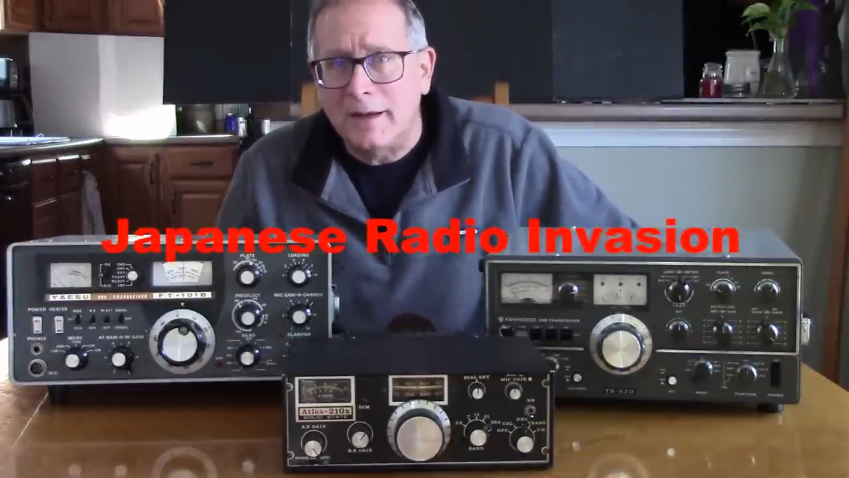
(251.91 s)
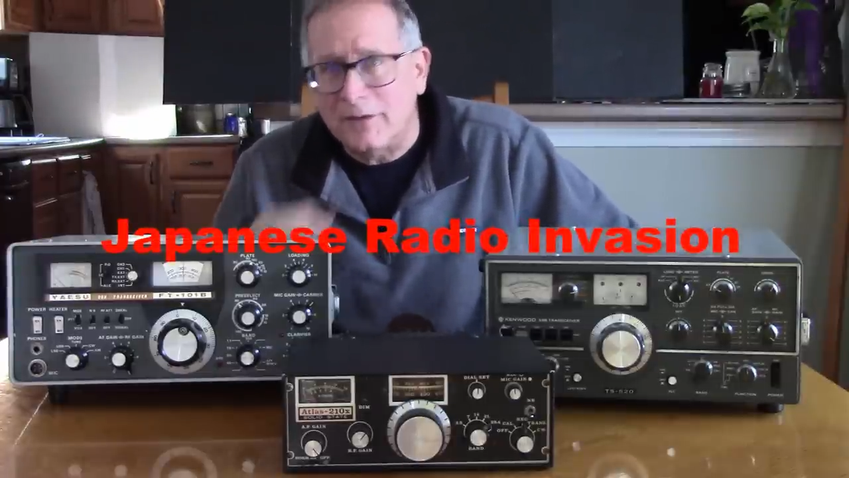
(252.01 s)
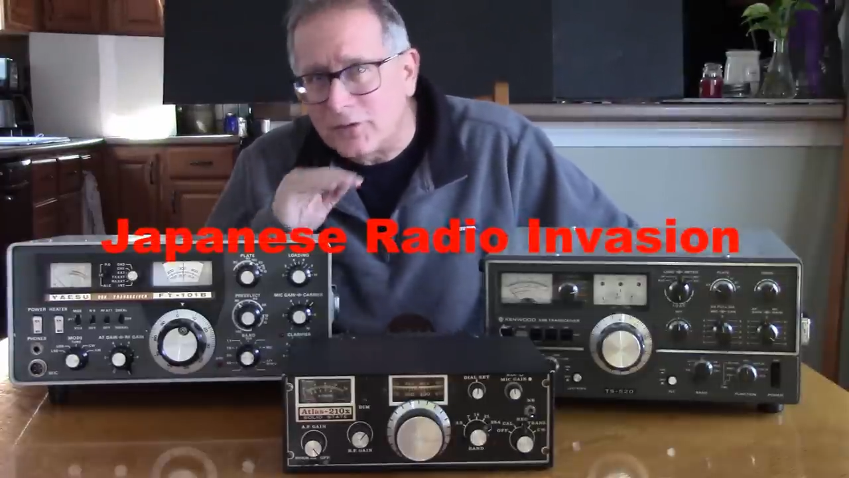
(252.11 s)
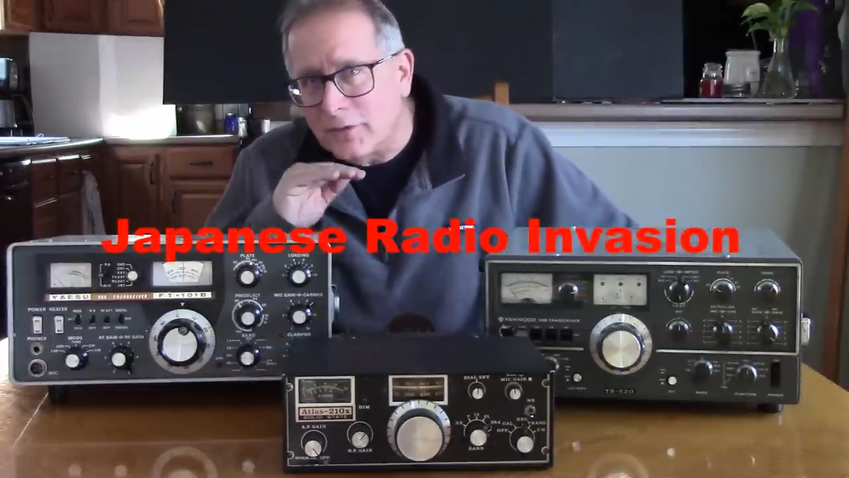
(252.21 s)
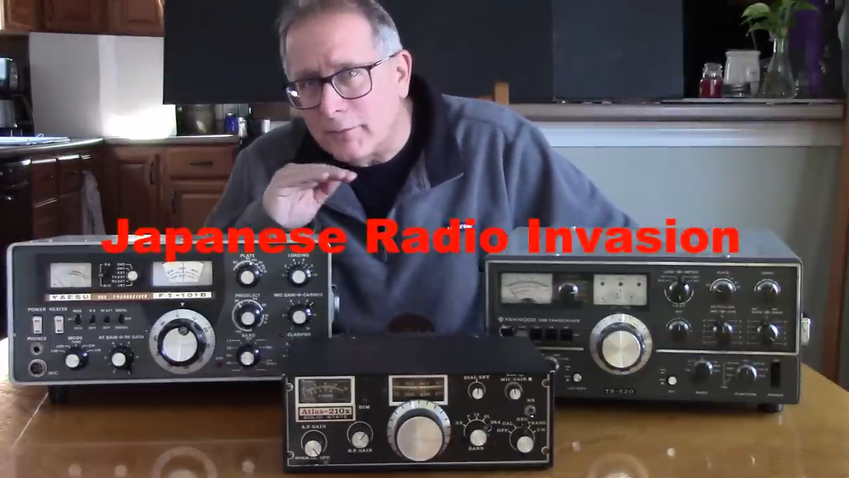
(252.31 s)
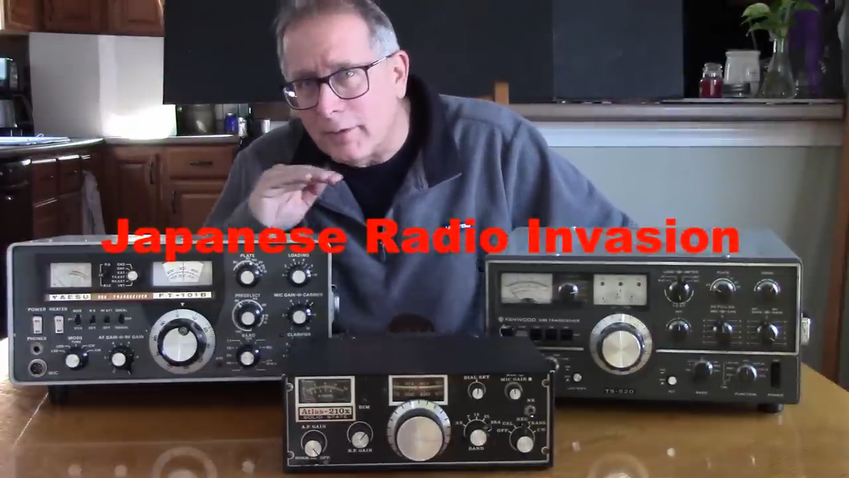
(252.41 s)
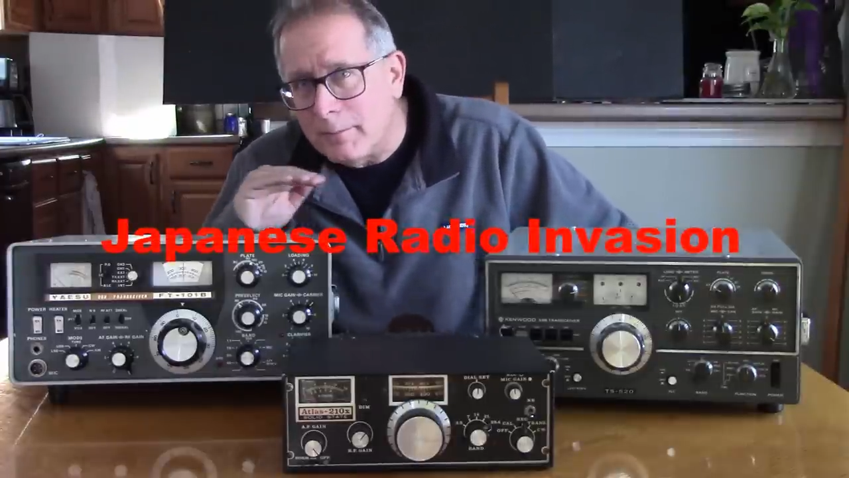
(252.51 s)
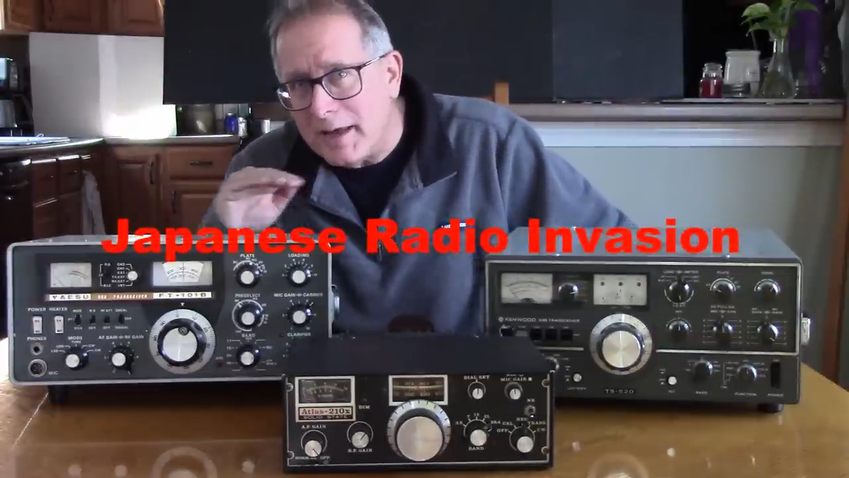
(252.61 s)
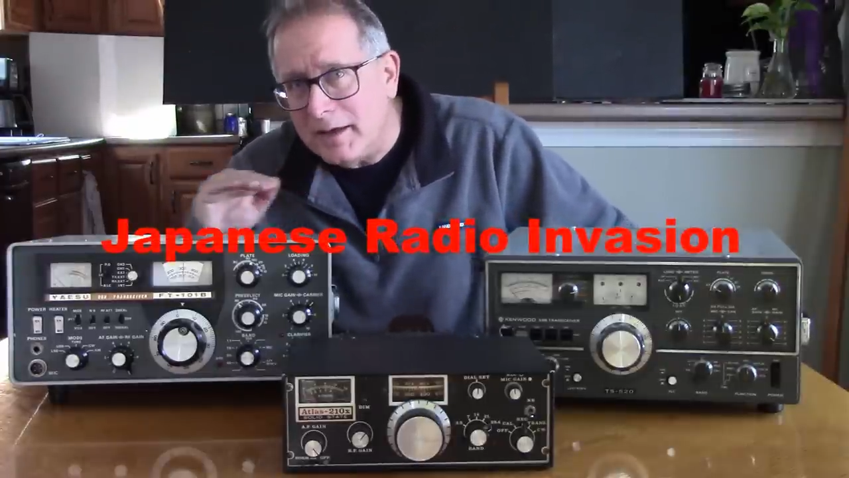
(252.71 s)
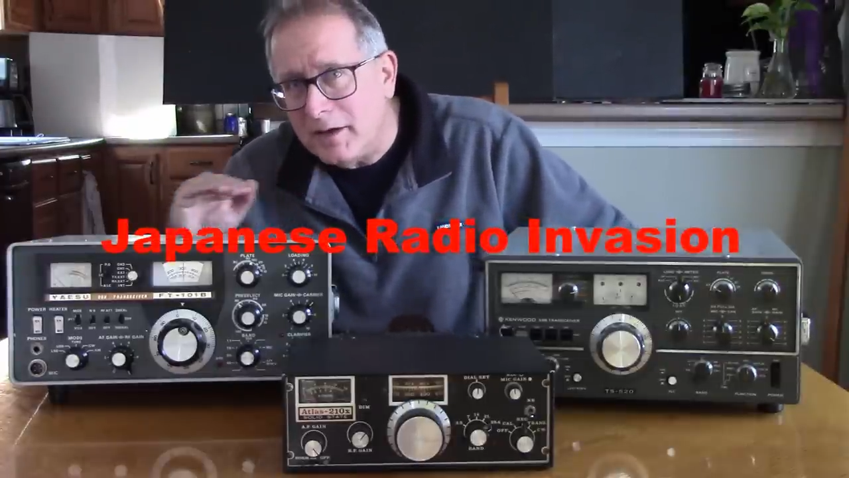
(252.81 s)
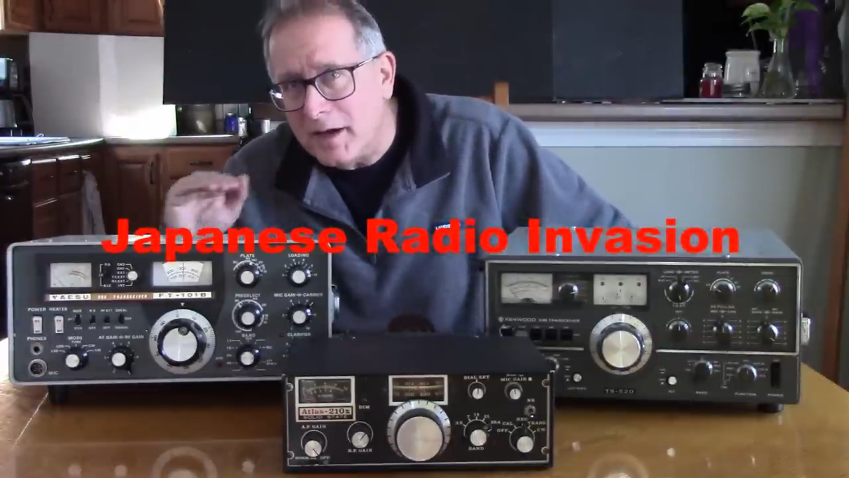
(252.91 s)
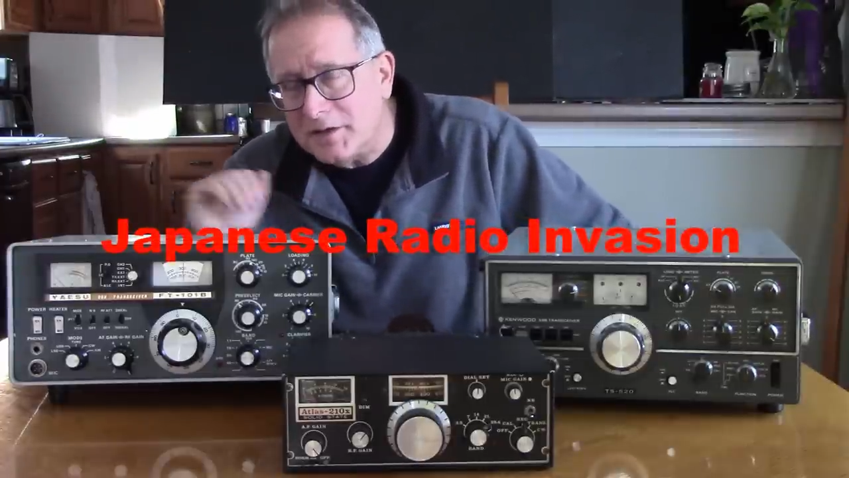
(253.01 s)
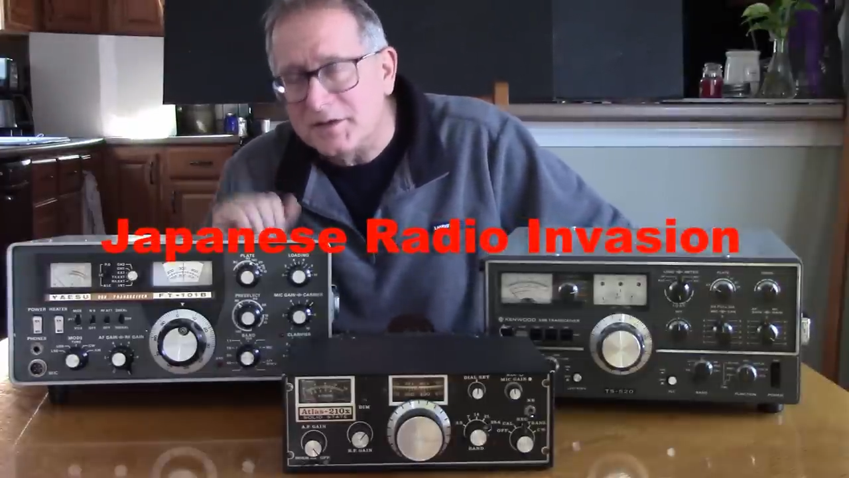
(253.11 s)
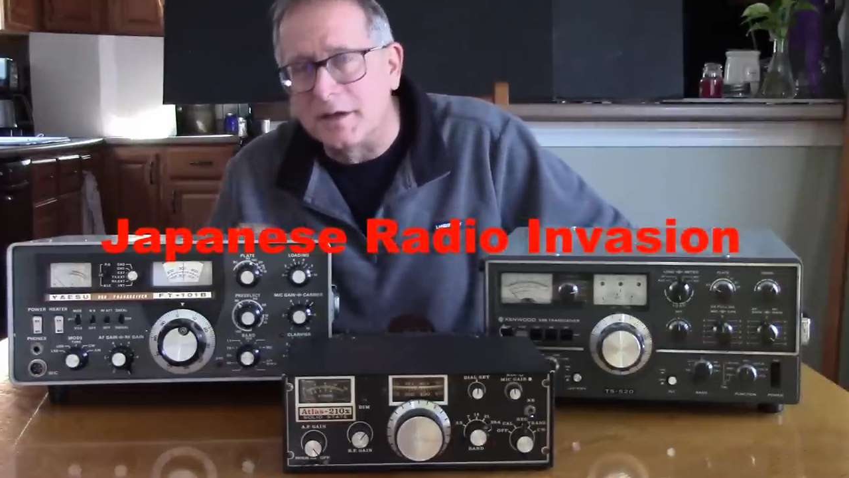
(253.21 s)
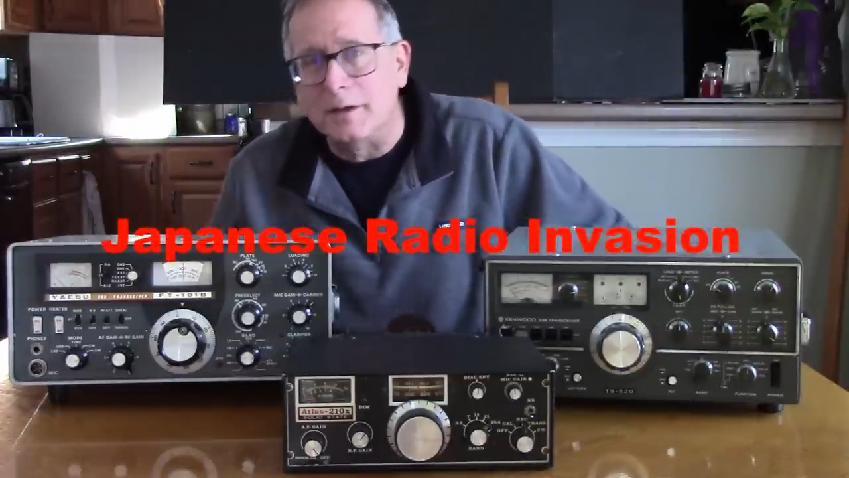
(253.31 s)
It's going to remain
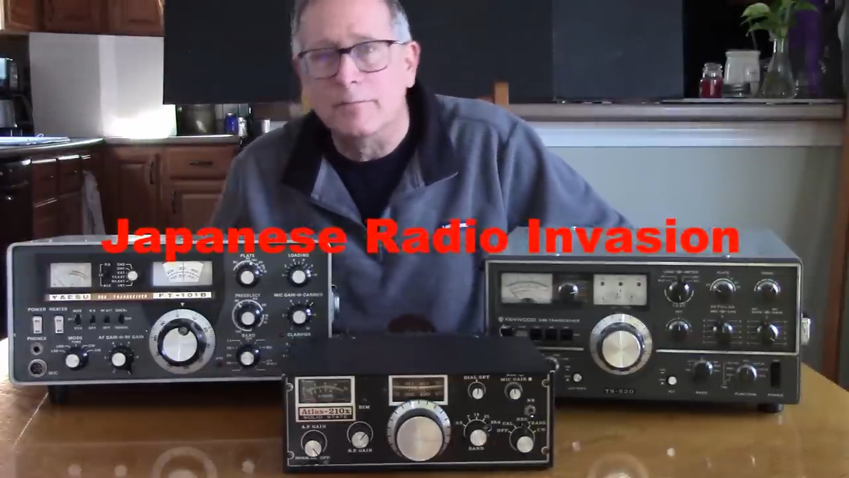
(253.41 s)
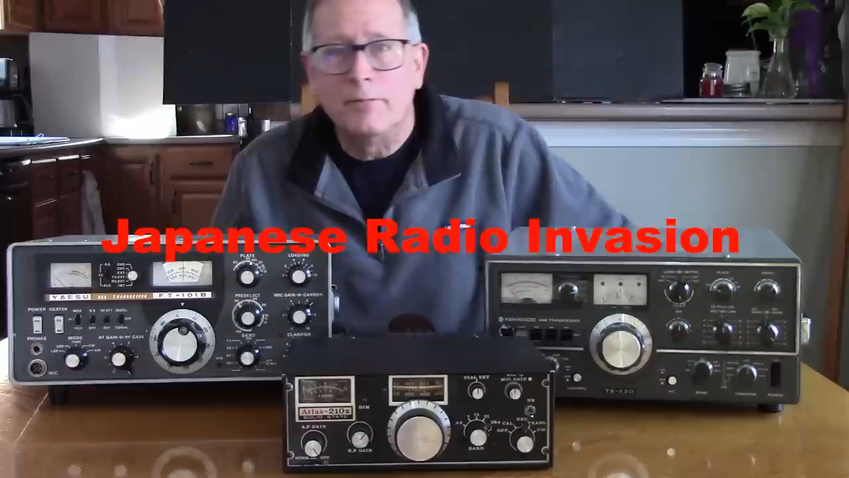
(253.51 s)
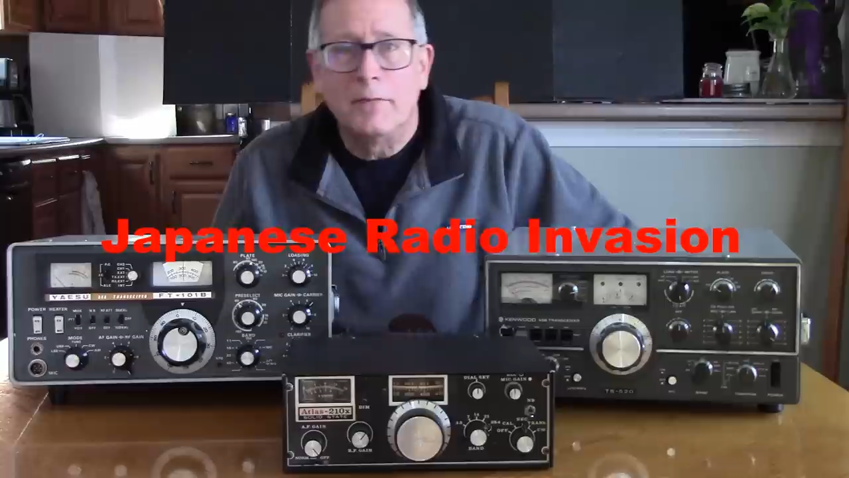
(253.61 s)
constant.